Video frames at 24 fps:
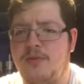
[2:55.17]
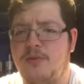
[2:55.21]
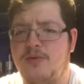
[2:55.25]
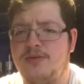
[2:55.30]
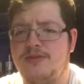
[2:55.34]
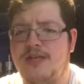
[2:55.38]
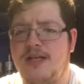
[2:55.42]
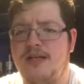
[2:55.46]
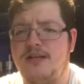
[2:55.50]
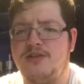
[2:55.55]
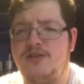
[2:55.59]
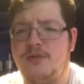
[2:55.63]

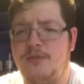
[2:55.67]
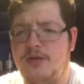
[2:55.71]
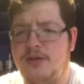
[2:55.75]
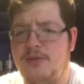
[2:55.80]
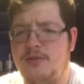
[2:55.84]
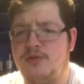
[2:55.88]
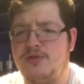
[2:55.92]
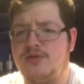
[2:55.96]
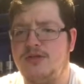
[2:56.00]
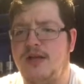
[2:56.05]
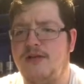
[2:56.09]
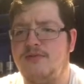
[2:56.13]
and said,
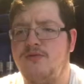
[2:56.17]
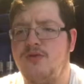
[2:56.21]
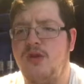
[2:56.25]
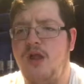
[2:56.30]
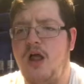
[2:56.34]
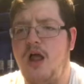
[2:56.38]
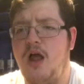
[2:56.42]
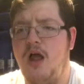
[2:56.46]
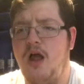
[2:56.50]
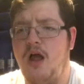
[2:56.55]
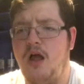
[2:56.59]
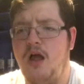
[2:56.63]
"WWE in
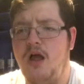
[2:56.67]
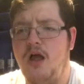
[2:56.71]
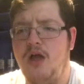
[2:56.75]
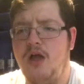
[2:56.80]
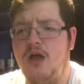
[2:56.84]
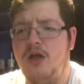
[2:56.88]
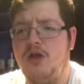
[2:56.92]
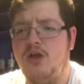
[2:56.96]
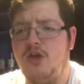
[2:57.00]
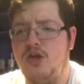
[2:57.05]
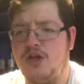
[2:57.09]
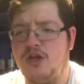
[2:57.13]
general,
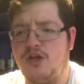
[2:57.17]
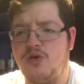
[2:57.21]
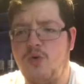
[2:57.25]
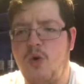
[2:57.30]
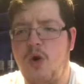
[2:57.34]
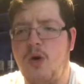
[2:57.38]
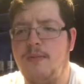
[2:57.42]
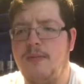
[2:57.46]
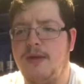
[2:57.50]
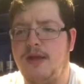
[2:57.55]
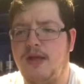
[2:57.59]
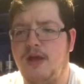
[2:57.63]
you can
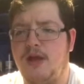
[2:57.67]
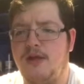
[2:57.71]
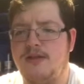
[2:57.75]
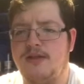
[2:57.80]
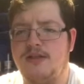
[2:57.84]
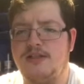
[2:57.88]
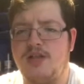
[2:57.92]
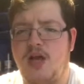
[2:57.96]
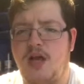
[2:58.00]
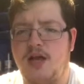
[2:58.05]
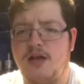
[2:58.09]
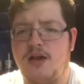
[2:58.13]
quote me on
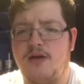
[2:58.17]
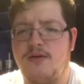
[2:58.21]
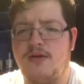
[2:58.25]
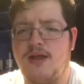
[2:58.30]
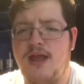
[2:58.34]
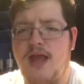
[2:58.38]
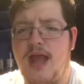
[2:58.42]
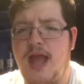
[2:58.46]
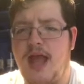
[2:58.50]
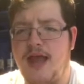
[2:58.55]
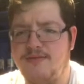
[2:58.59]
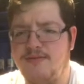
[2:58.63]
this, I don't
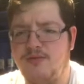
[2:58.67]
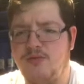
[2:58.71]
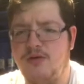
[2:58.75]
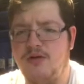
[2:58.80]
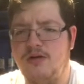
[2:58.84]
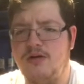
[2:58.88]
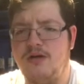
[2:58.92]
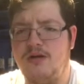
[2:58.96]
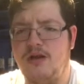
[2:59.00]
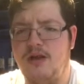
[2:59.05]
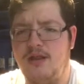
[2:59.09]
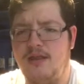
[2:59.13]
care.
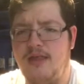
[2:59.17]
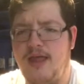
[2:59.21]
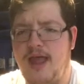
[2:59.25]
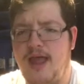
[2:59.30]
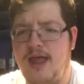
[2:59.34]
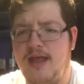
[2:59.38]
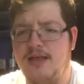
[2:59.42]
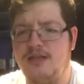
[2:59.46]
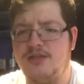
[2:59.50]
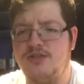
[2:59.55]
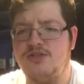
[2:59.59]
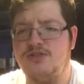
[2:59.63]
Everyone
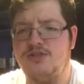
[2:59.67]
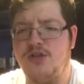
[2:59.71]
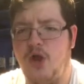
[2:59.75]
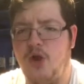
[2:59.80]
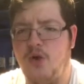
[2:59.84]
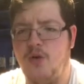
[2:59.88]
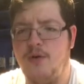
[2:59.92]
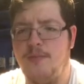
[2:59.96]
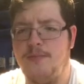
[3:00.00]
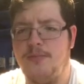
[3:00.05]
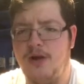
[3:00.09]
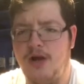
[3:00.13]
there is
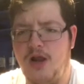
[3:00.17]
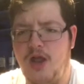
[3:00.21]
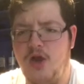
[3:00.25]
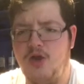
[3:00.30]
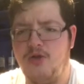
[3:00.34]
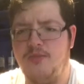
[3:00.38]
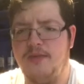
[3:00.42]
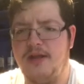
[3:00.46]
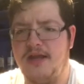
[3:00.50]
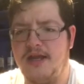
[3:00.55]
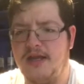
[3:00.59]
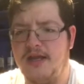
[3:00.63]
so
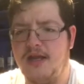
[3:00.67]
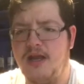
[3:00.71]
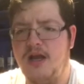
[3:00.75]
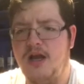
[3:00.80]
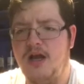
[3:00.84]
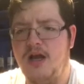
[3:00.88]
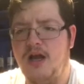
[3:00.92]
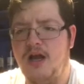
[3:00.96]
below me.